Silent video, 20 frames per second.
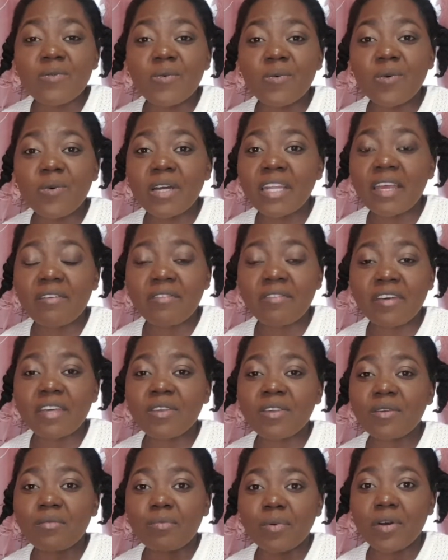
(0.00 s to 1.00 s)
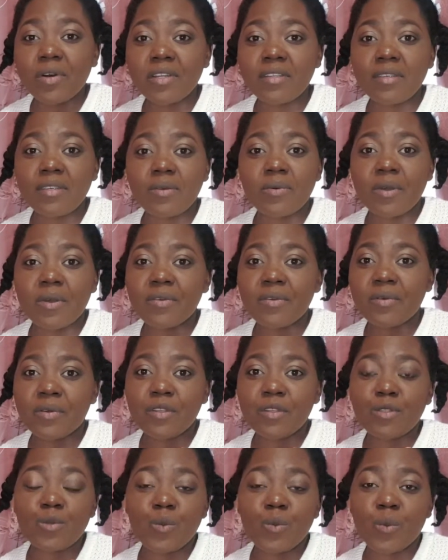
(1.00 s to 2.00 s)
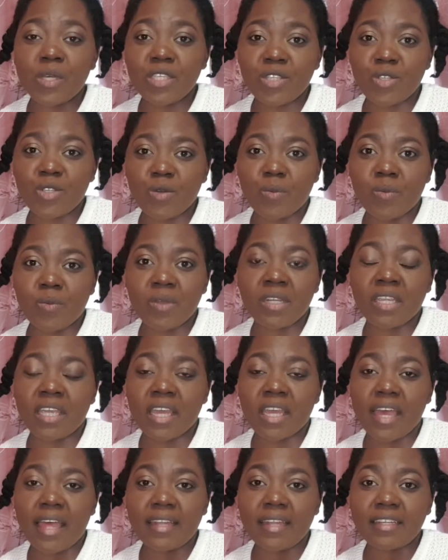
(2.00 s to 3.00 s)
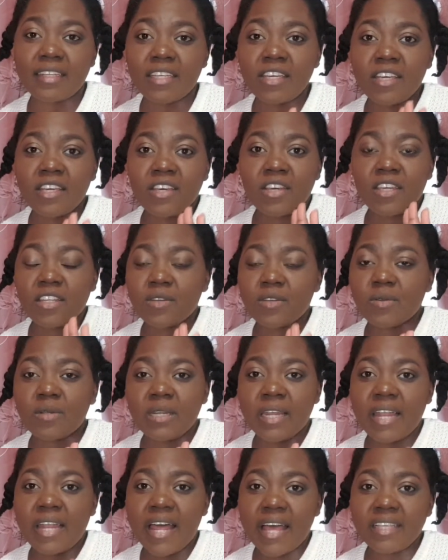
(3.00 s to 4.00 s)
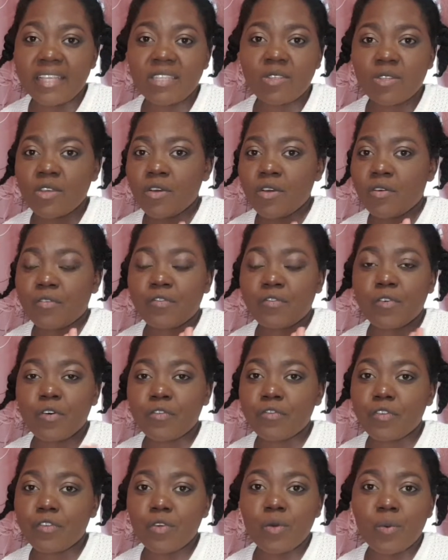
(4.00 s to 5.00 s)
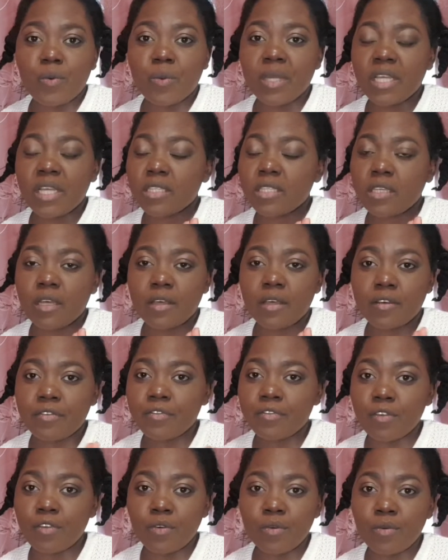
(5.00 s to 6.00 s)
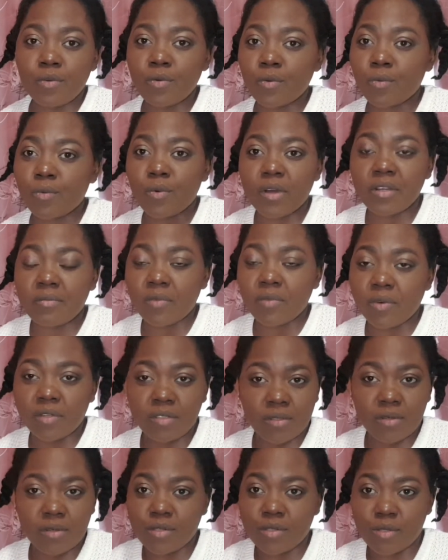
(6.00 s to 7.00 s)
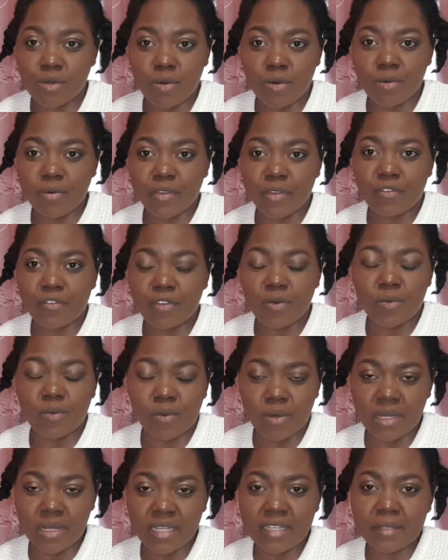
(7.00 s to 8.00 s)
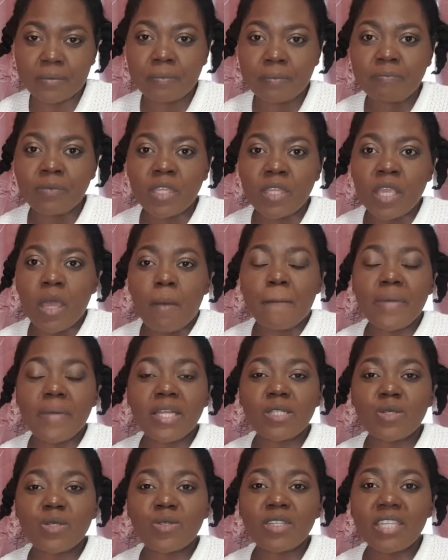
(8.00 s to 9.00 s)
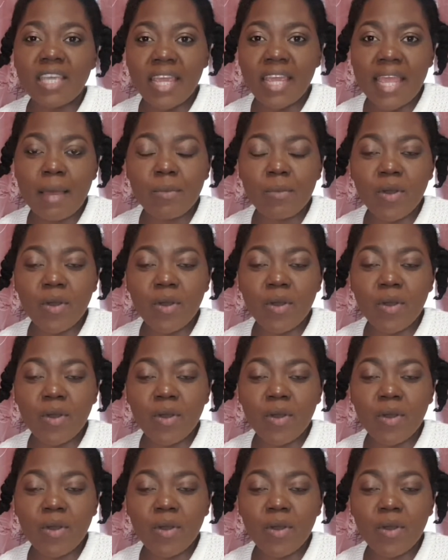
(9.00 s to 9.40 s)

whatever you bought, you weren't going to waste your money and it could last for a few weeks, 1 month or so if you want. But today I'm